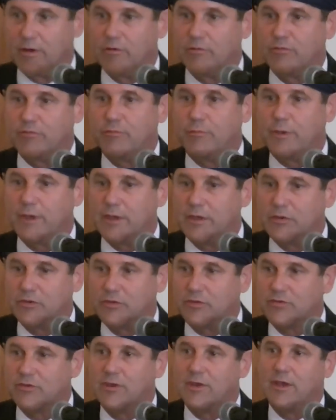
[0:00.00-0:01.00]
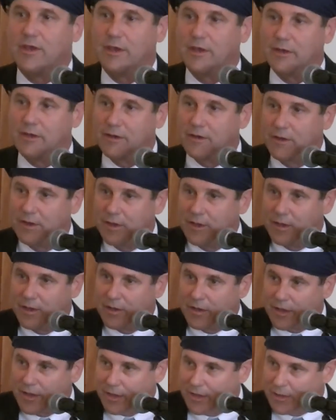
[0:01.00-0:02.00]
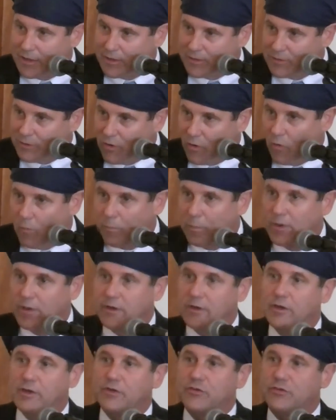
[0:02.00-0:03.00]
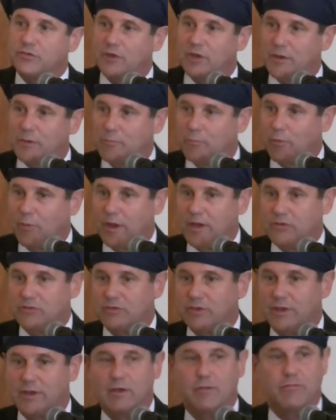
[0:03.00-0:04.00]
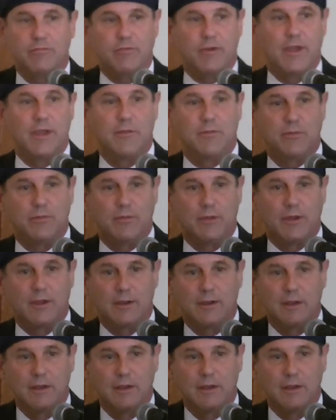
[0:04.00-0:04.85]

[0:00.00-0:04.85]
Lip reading: of peace and openness and embracing a faith